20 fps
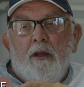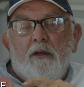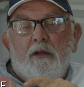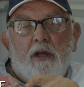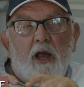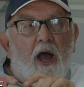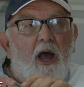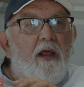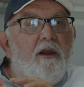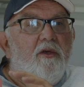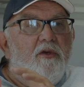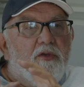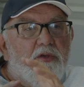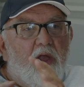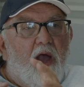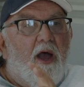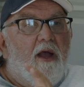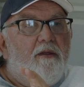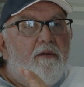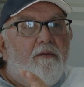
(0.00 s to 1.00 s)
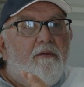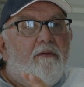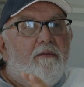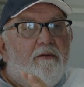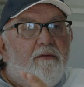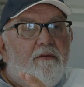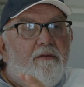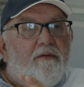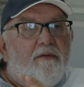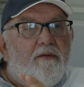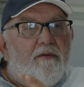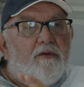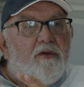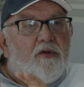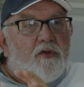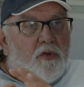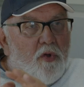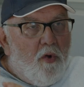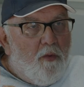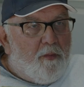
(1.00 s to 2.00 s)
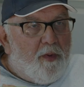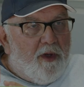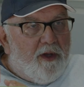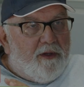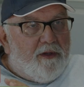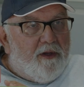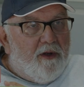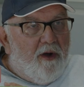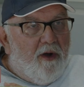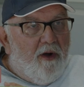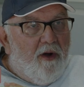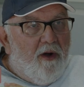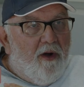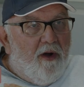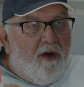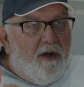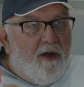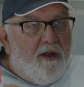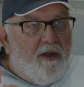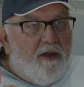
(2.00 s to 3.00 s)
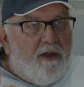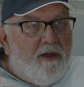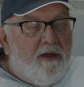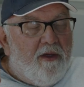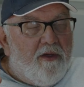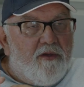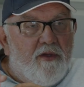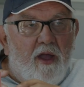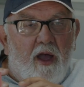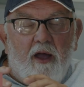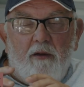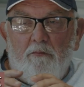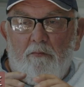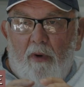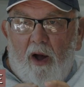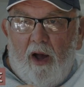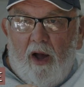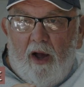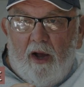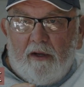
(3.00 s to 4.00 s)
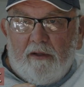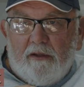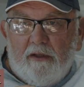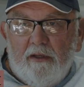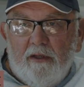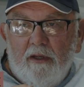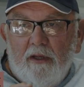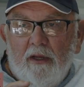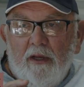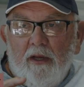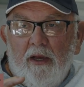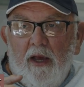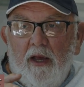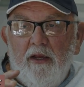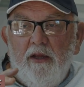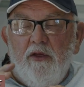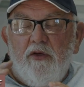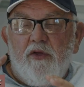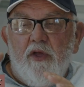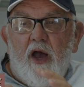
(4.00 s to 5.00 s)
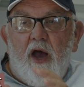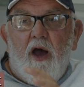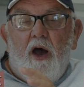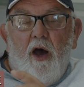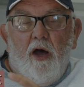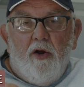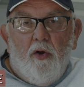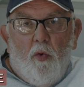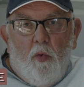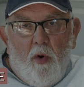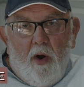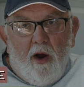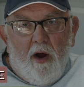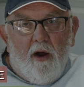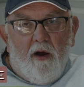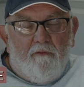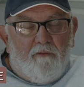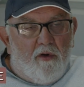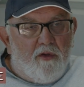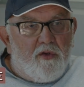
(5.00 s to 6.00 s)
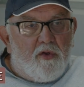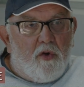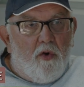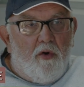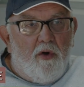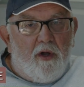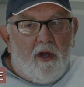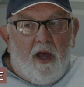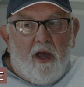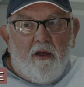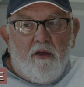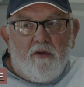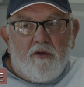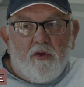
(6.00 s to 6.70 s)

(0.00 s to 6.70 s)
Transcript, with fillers: God is not stupid. He's not mocked, and he's not unaware of what's going on.